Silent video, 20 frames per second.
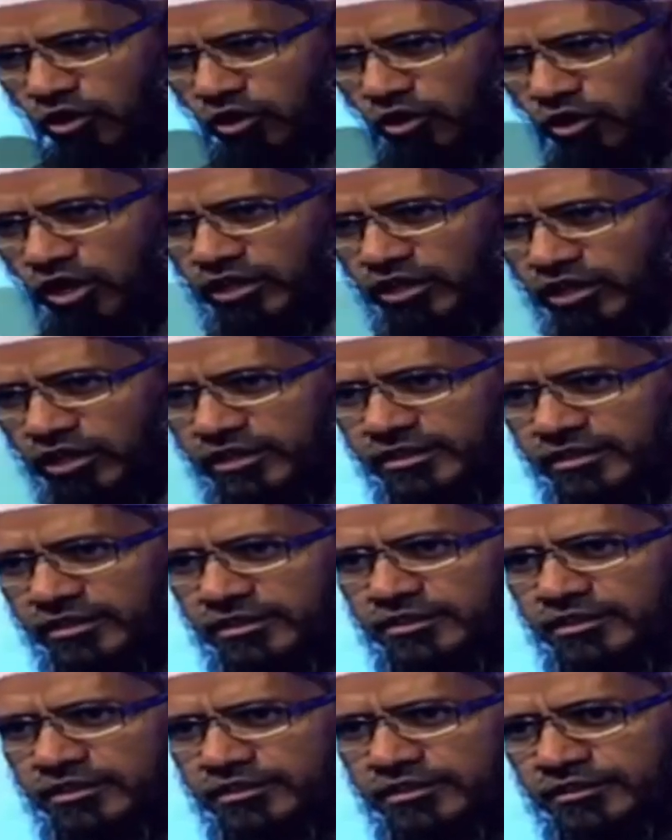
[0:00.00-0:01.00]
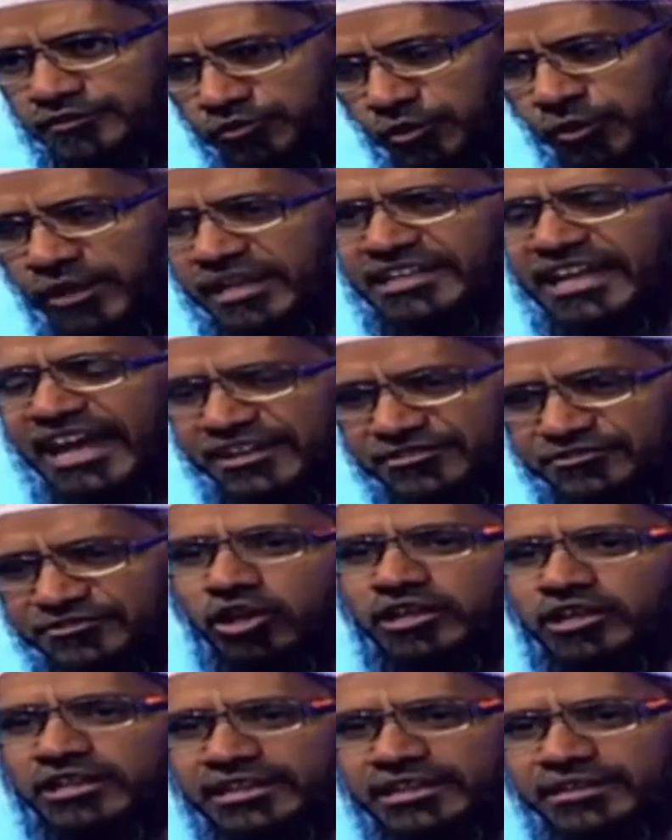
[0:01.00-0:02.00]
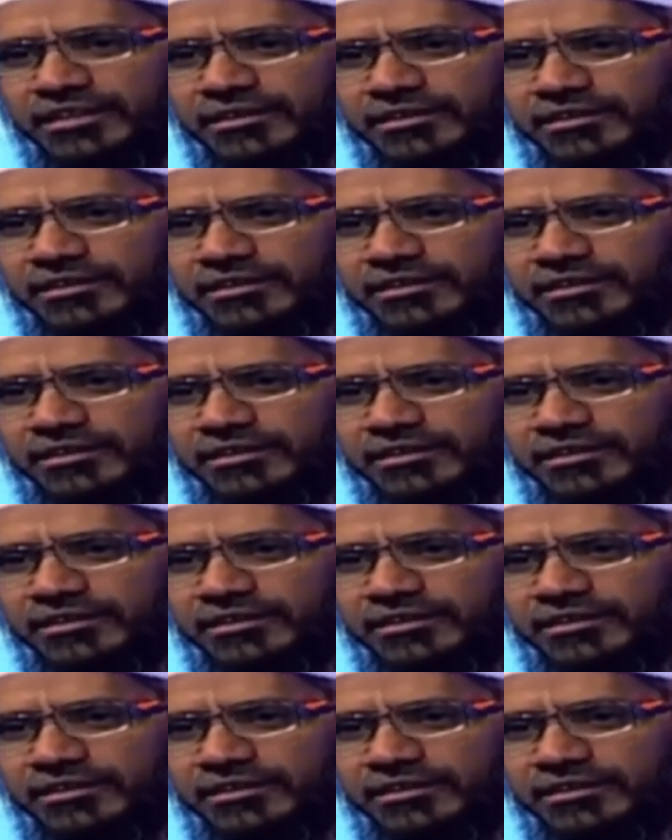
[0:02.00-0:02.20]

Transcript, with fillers: Water, sweet and salty,